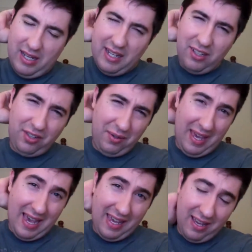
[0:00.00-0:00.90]
it looks
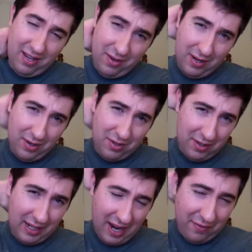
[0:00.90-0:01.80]
okay, what I was
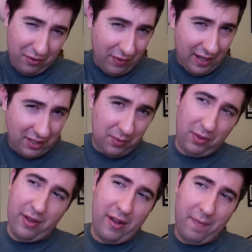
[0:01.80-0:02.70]
doing in After Effects
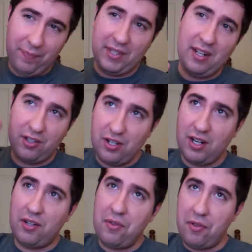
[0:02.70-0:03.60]
with, um, you know,
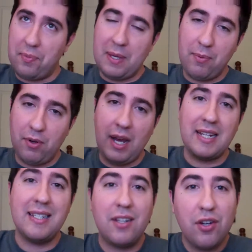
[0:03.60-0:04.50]
trying to go through the people.
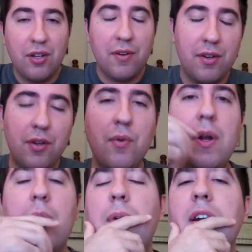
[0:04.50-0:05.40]
I couldn't do
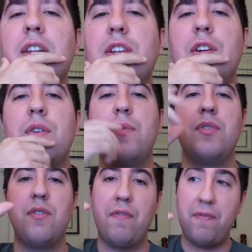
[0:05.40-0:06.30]
what I wanted to do, which
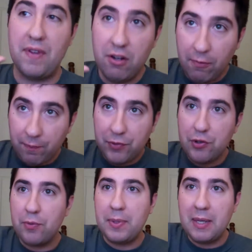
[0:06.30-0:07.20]
was to film
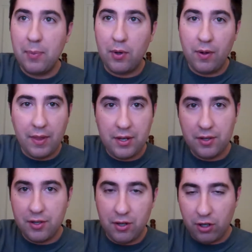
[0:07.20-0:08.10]
to the people and
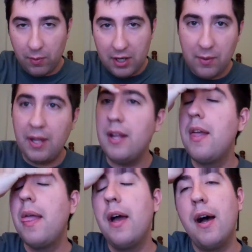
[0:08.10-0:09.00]
then, you know, go into it.
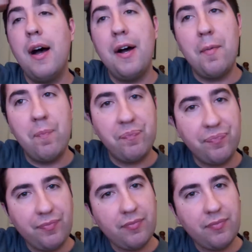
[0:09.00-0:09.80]
Um,